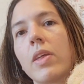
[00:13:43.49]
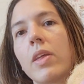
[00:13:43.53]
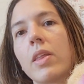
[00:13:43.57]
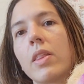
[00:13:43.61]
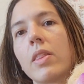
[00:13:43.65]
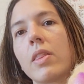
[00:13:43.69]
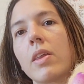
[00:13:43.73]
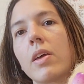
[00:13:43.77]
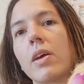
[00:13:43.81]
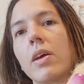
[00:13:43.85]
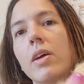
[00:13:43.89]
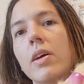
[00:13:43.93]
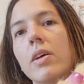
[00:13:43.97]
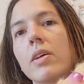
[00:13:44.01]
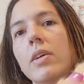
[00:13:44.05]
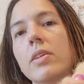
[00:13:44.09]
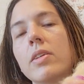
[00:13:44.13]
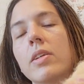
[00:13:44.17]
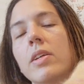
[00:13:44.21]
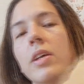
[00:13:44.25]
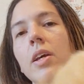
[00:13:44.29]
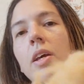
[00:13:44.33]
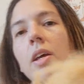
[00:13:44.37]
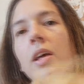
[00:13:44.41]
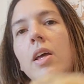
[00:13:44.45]
like
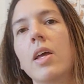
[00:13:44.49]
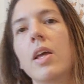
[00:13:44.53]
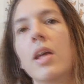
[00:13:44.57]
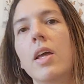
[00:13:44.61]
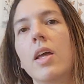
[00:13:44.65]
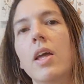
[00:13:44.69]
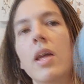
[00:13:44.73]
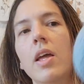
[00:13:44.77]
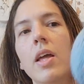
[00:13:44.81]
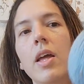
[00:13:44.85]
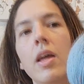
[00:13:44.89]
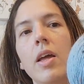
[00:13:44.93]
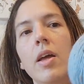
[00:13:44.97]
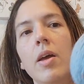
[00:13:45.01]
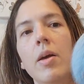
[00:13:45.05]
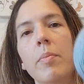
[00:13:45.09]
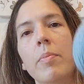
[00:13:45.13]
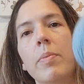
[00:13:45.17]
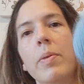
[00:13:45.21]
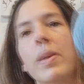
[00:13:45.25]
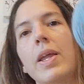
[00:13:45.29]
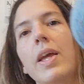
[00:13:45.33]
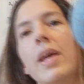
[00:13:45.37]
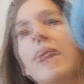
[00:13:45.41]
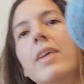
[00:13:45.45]
that.
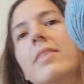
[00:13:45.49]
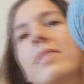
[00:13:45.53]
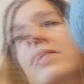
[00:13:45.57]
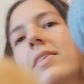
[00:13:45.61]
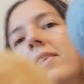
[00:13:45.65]
But it